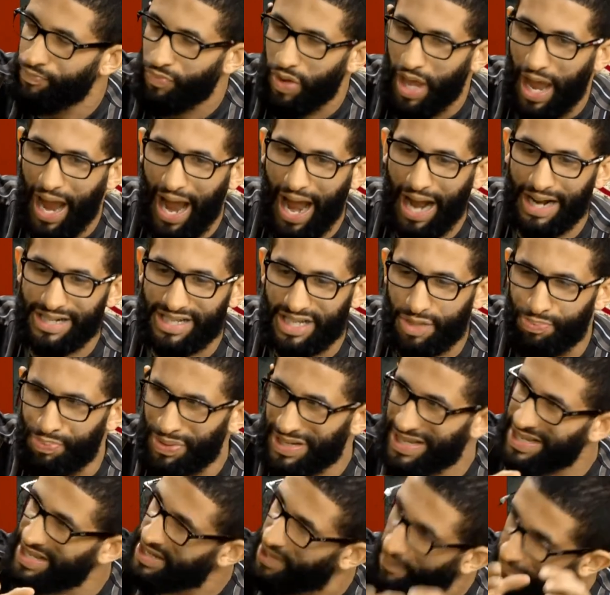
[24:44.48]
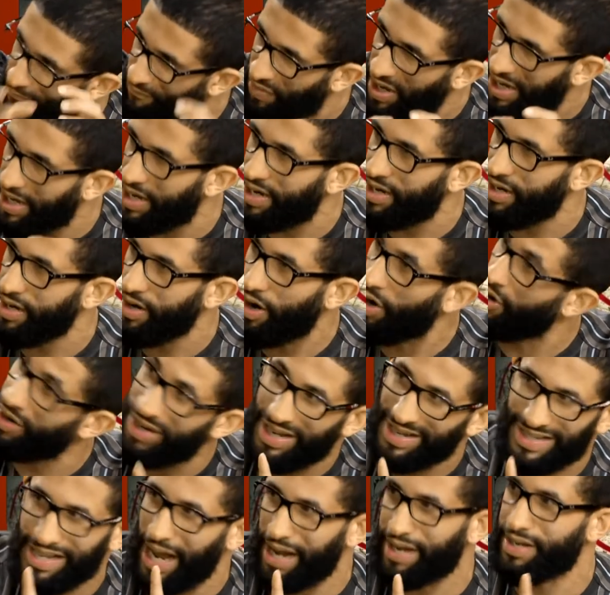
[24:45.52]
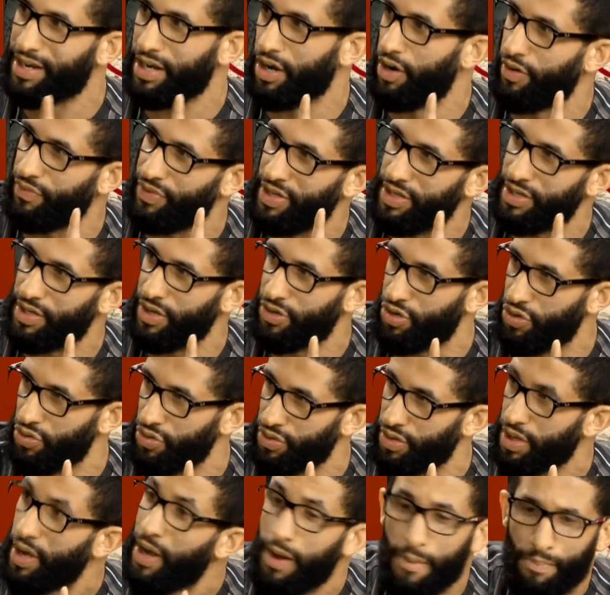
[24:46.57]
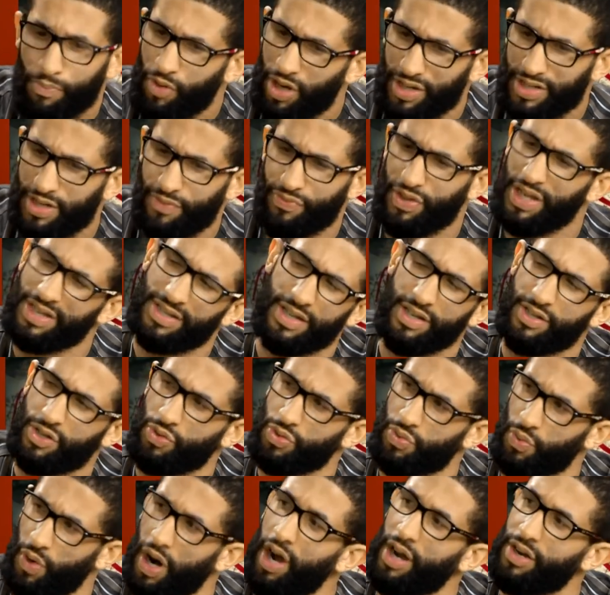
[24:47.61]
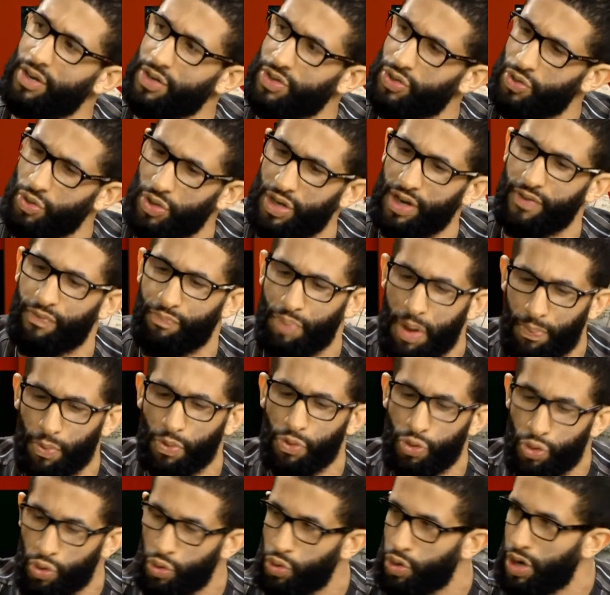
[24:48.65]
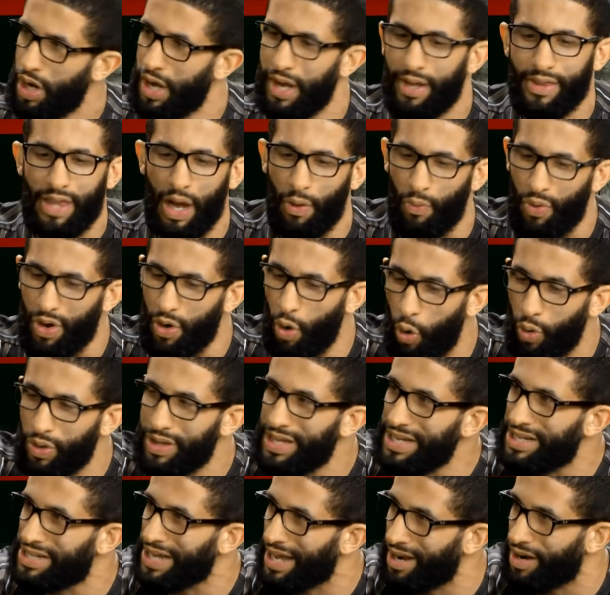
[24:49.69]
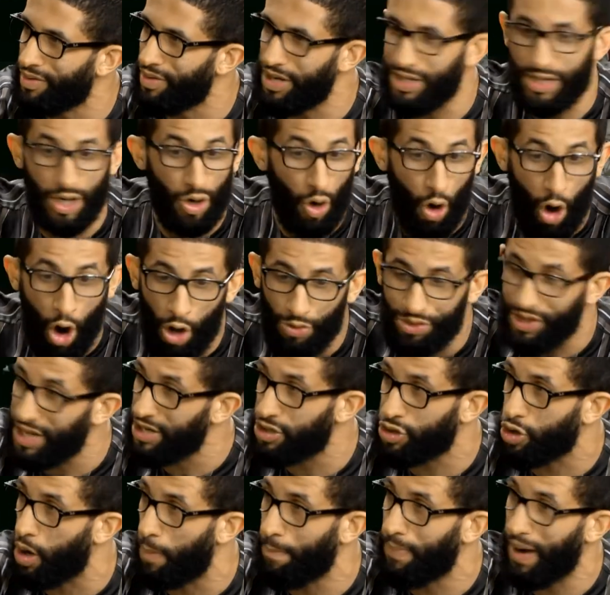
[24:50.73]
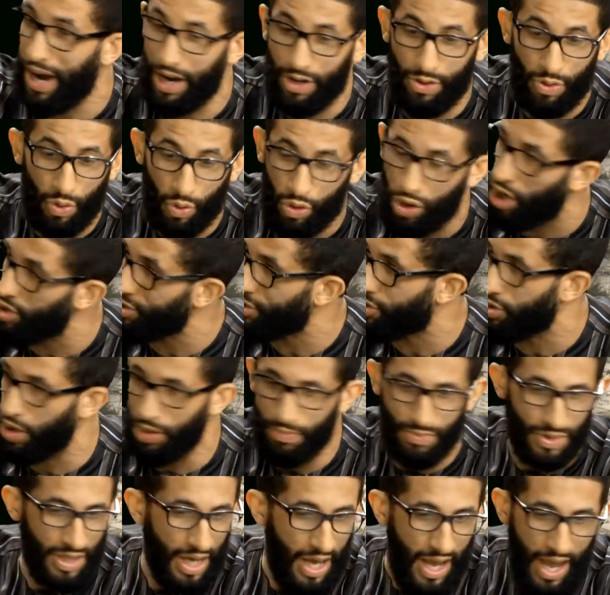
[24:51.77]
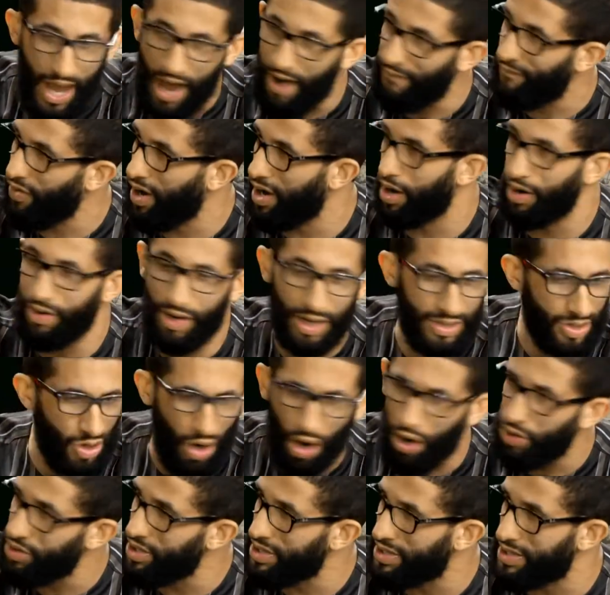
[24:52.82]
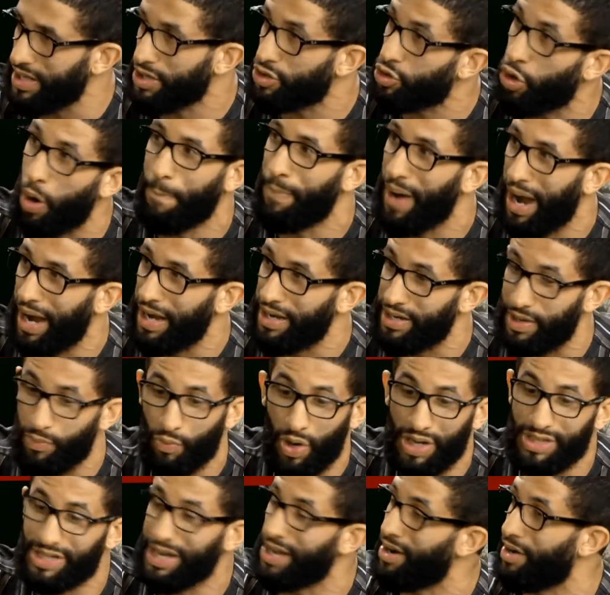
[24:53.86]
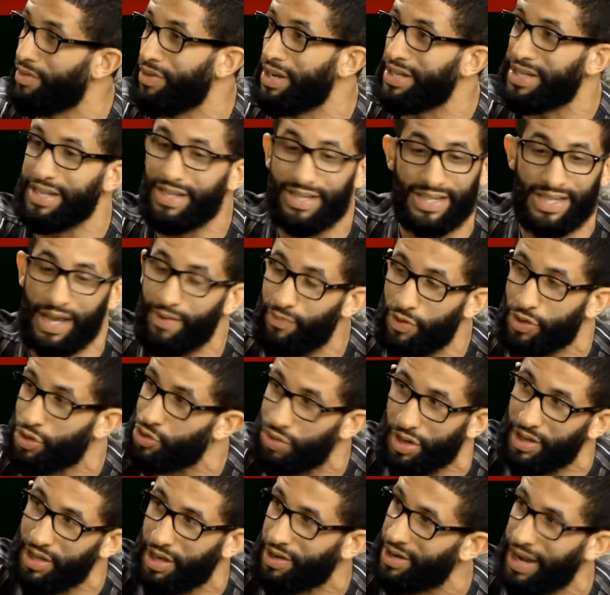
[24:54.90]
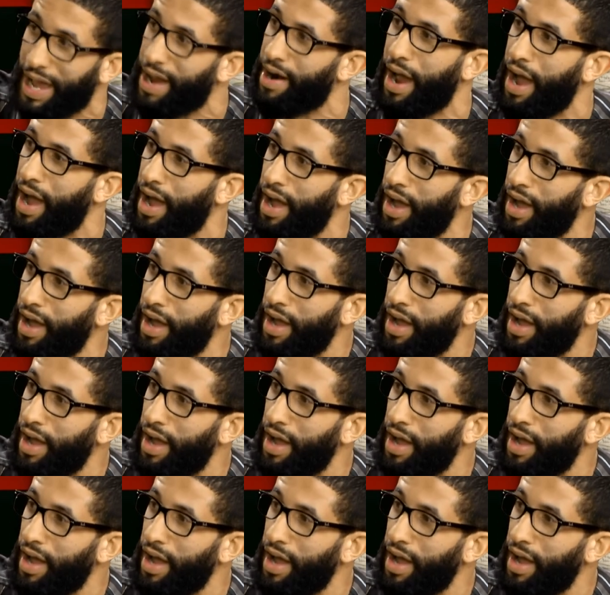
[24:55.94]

and specific understanding of these issues. Mm. Because if these issues were understood, if people knew that we only generated, all things combined, though, customs, F I R S, all these things combined, mm. we're generating seven trillion naira, mm.